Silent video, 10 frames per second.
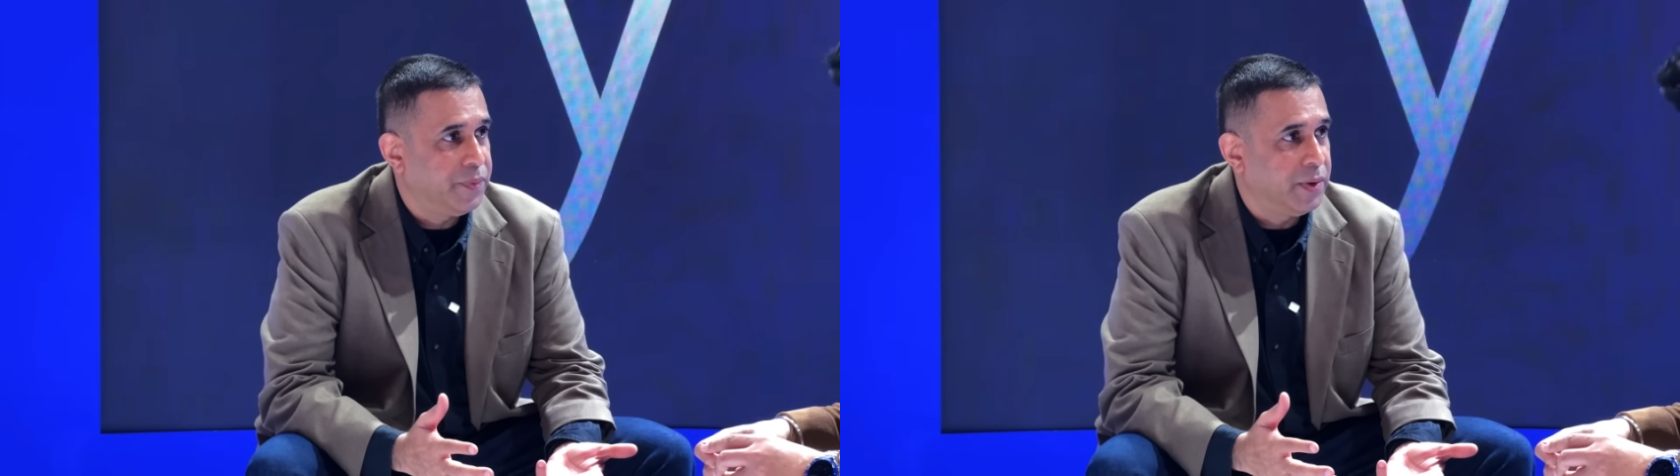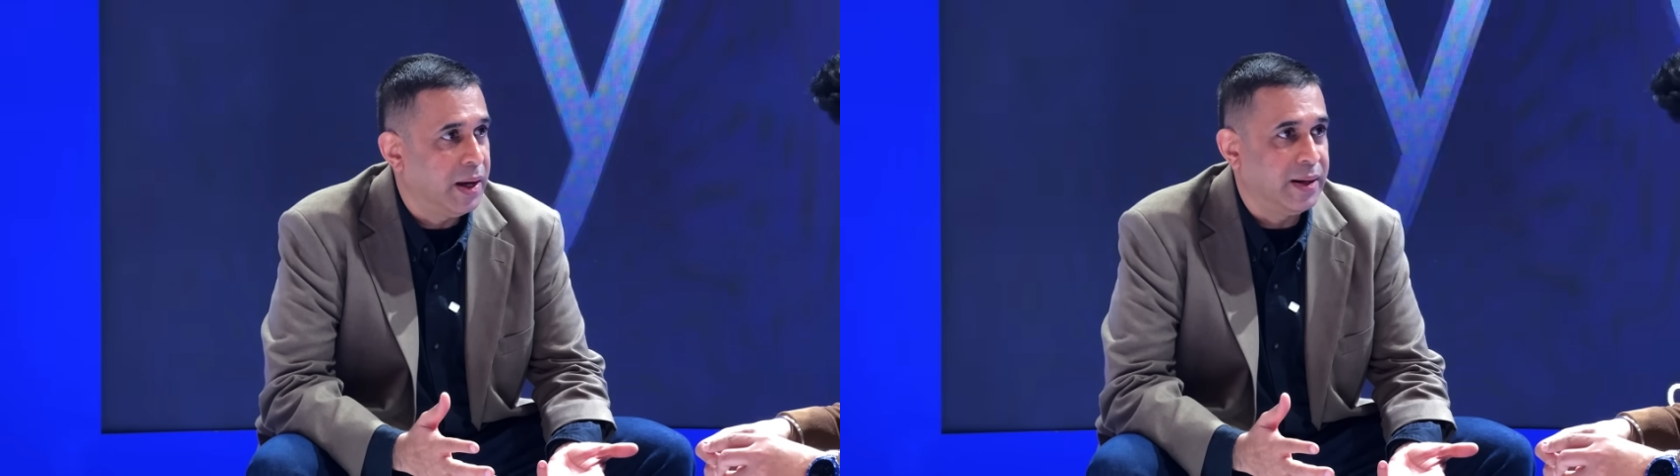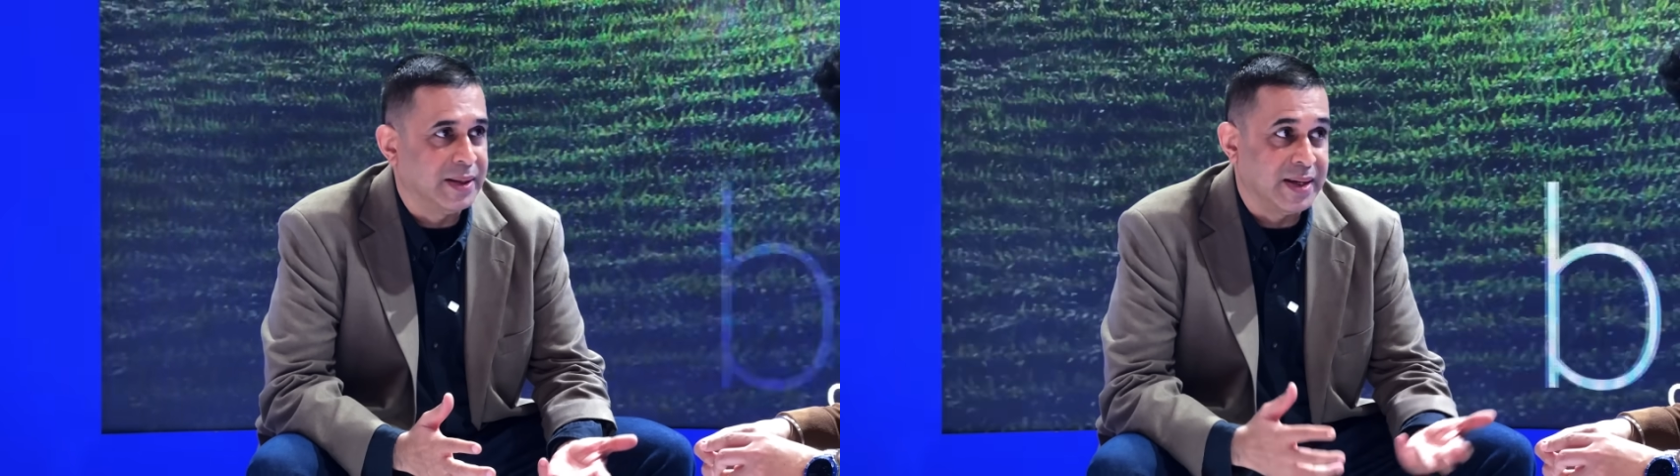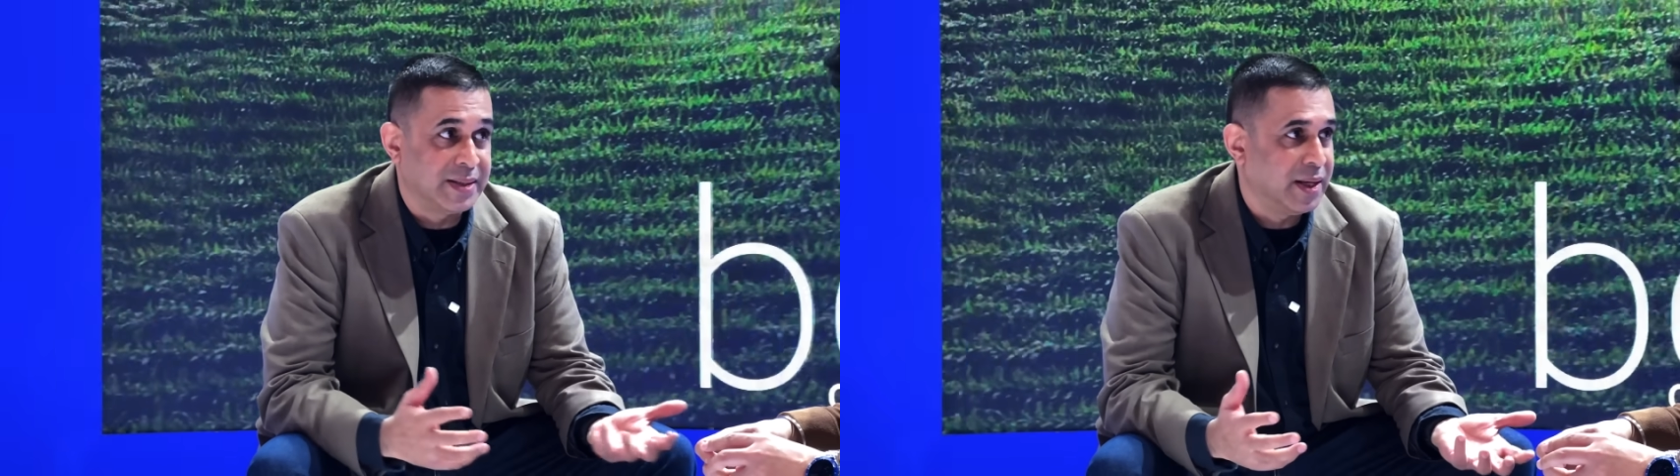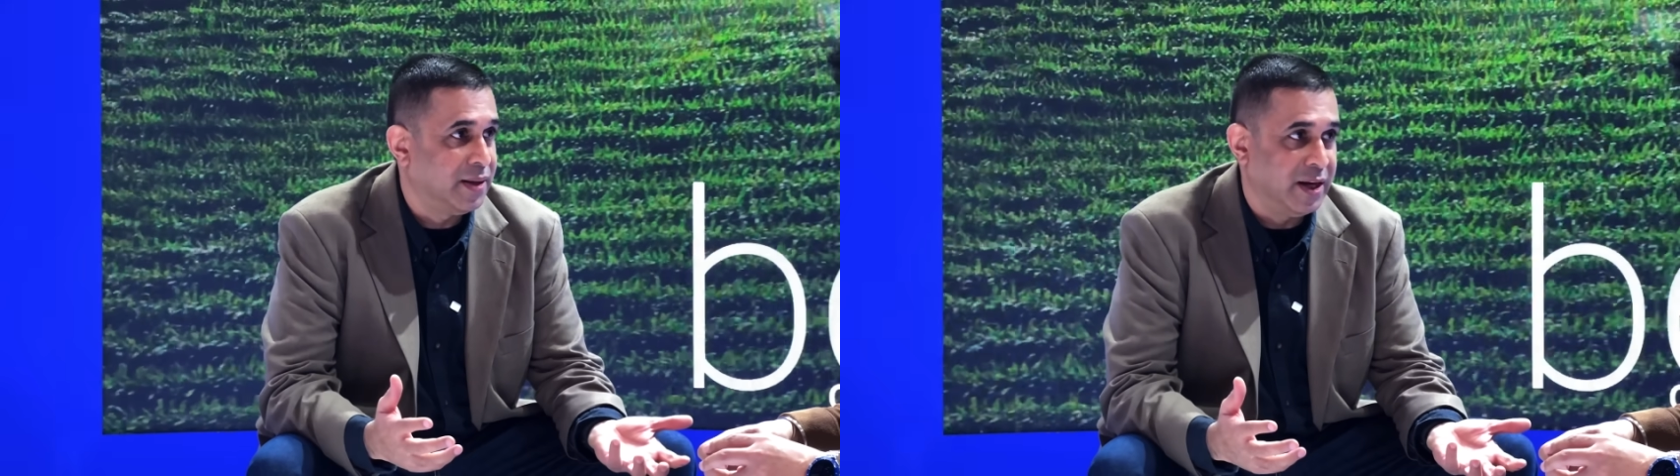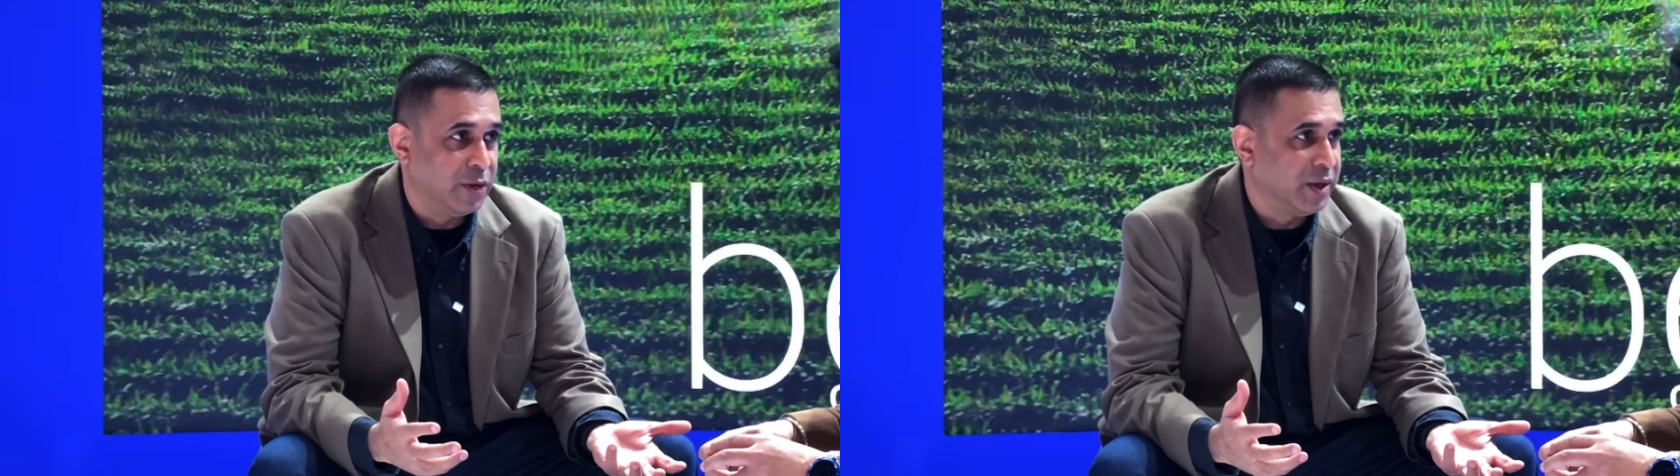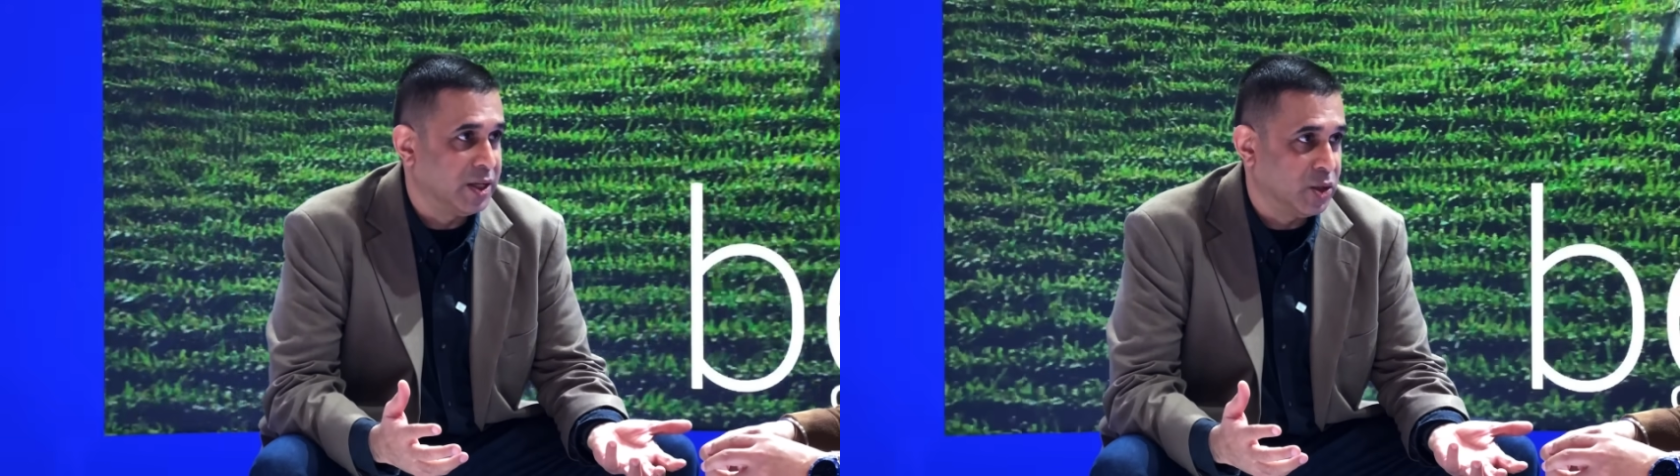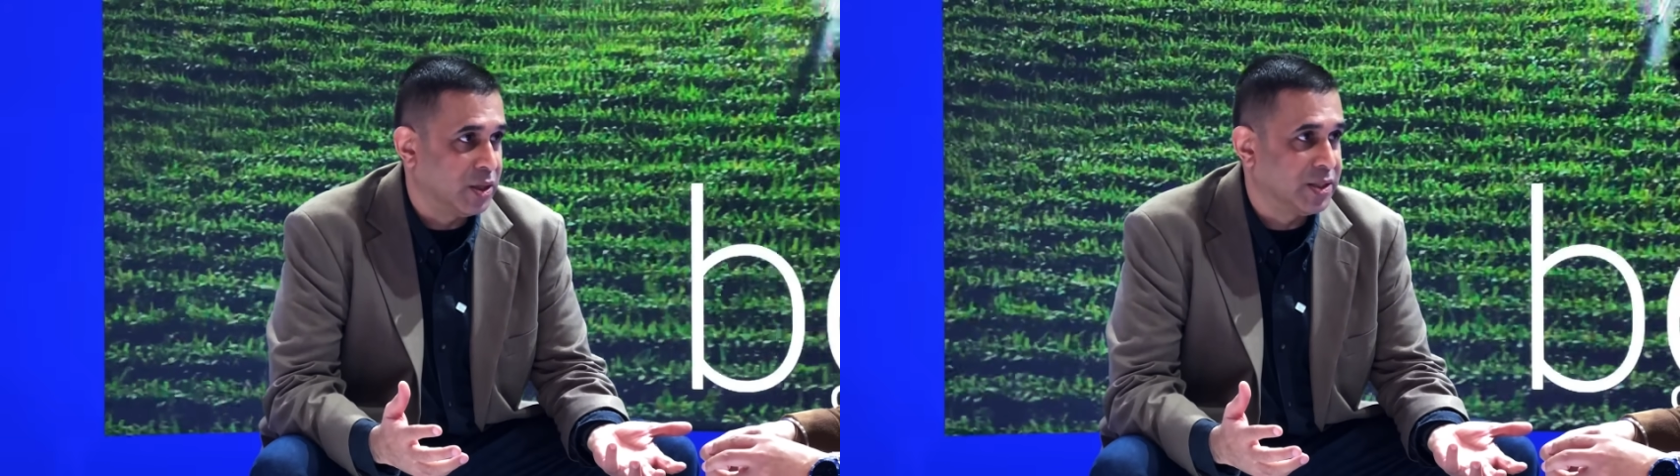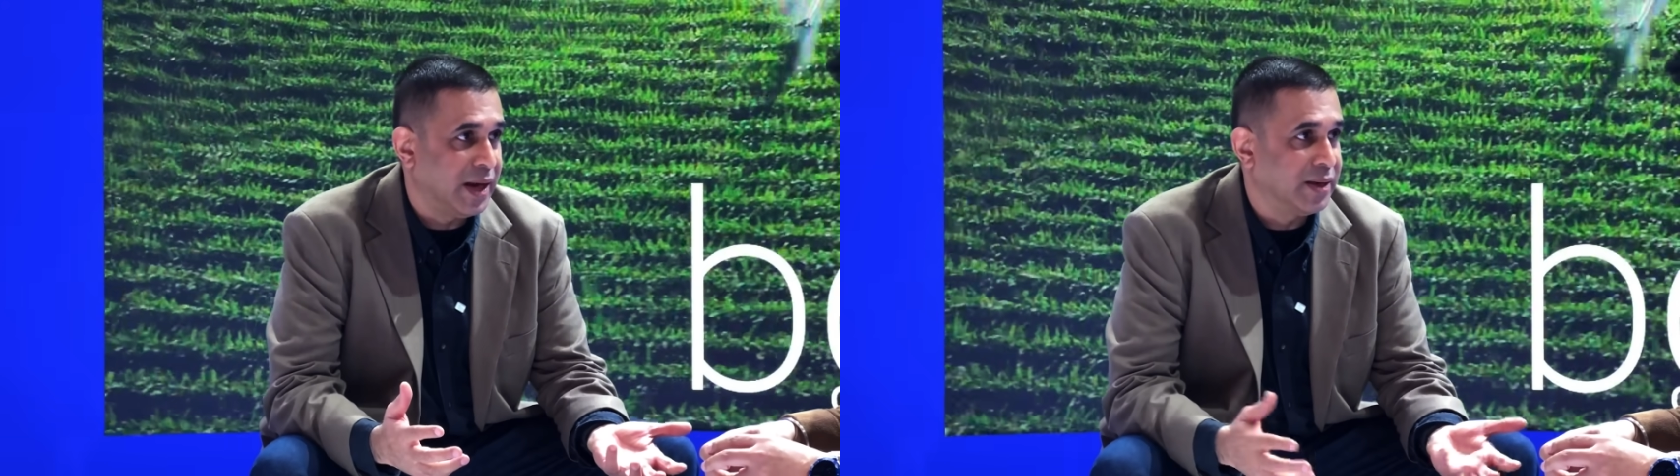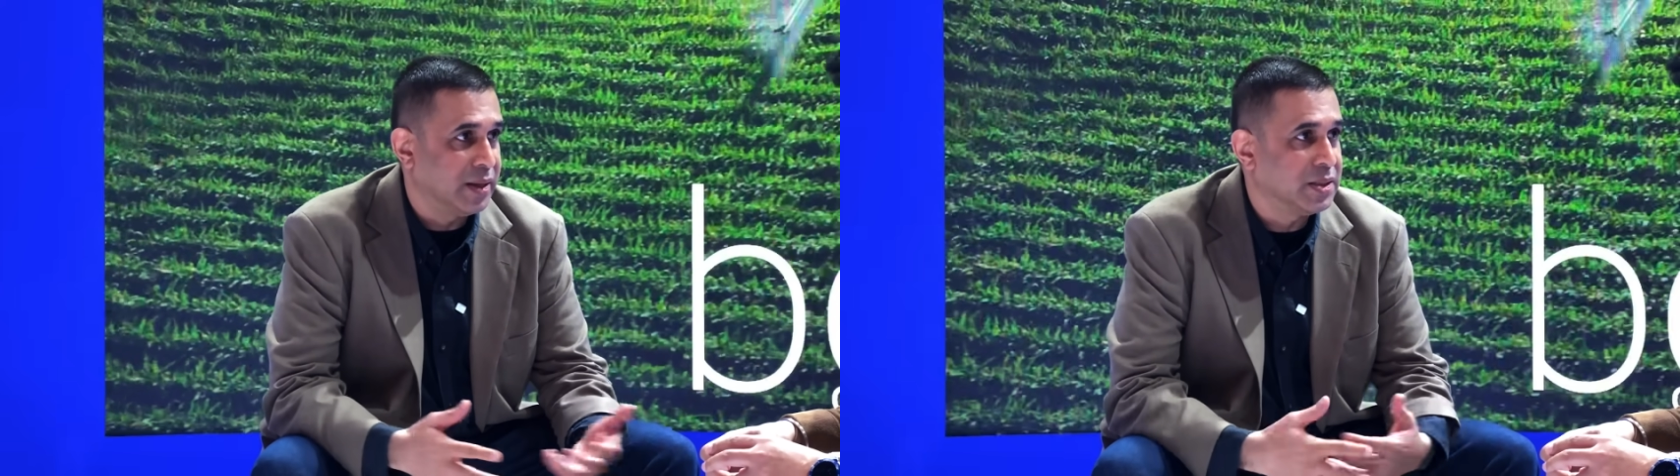right? As I said, the network is not
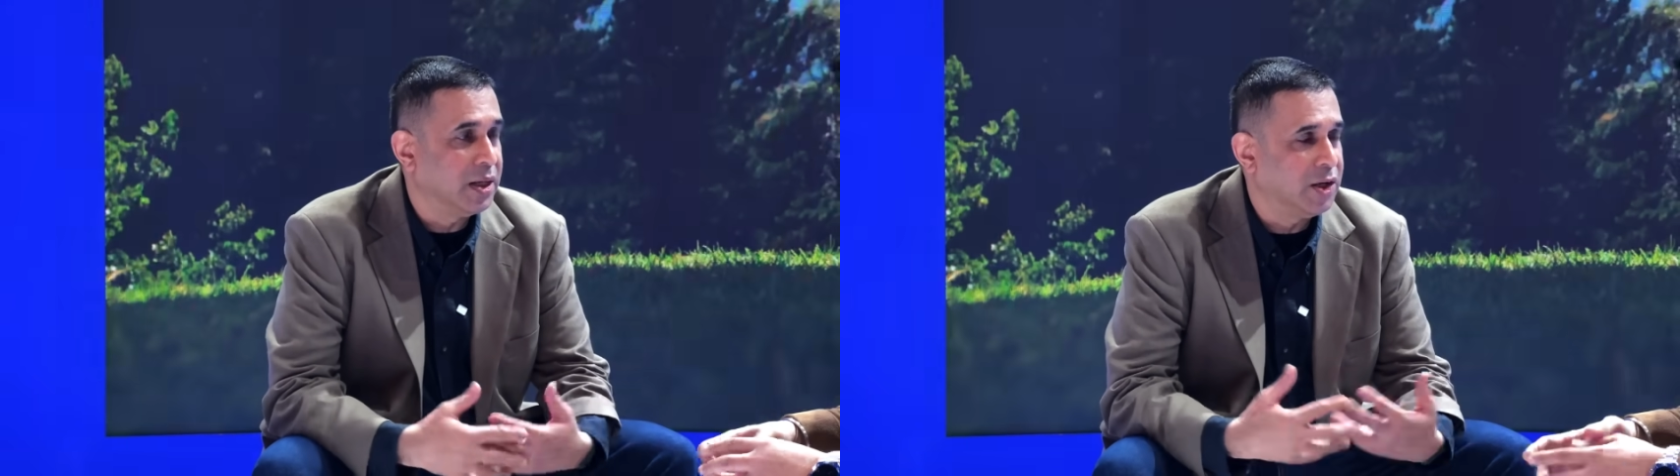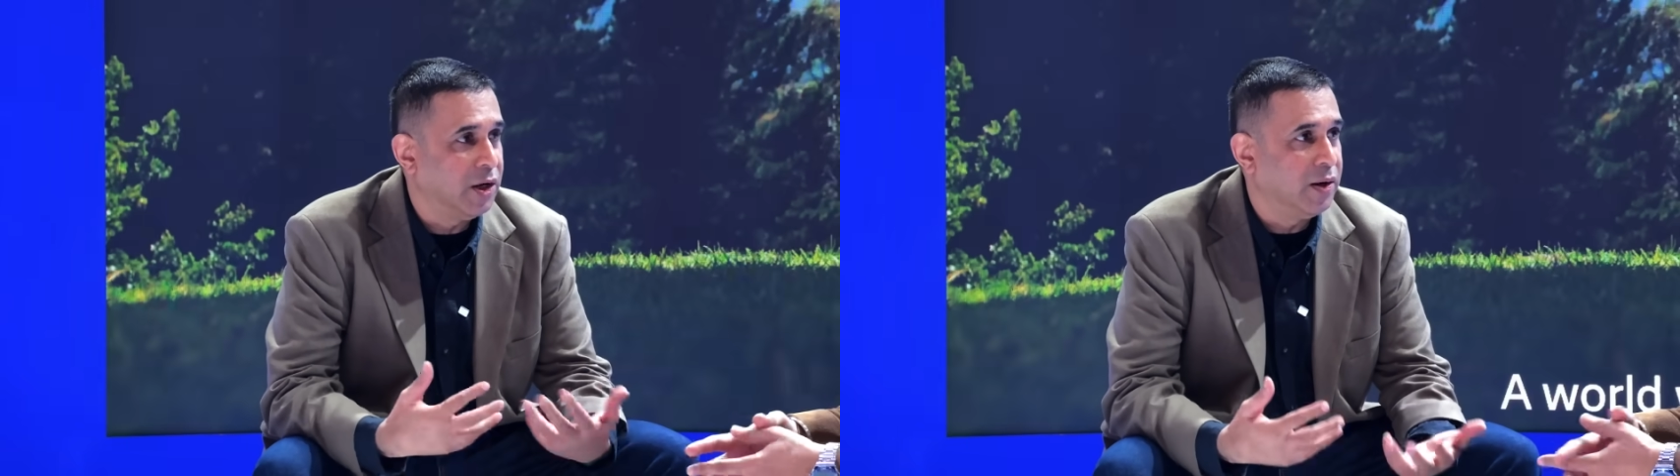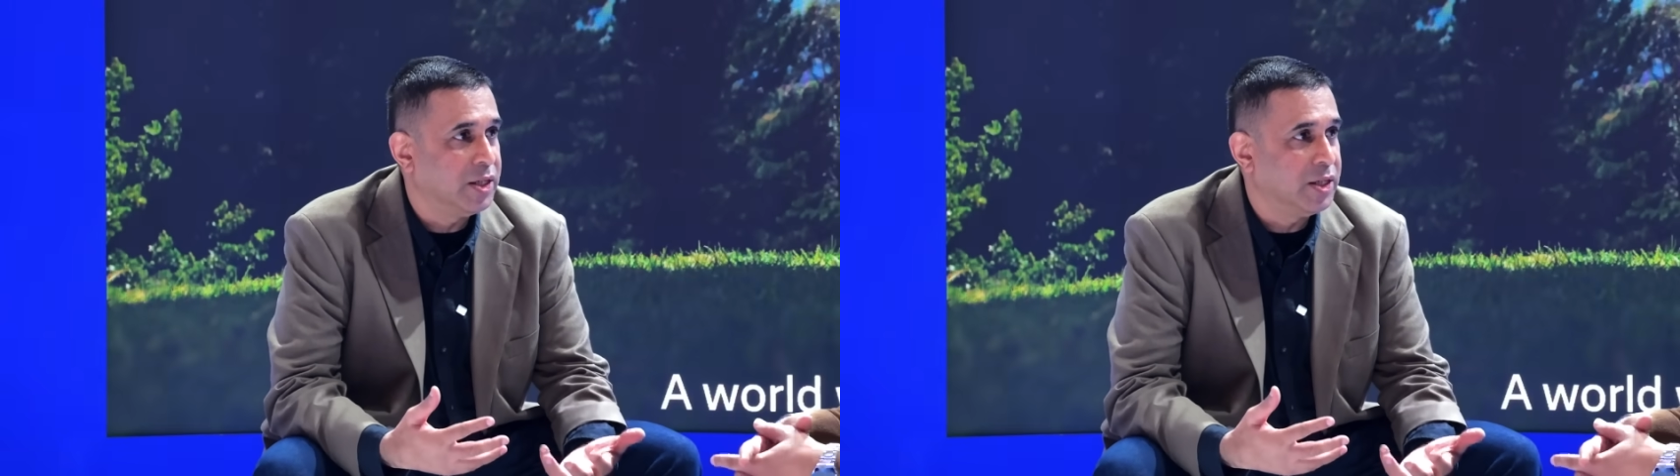static, right. It's continually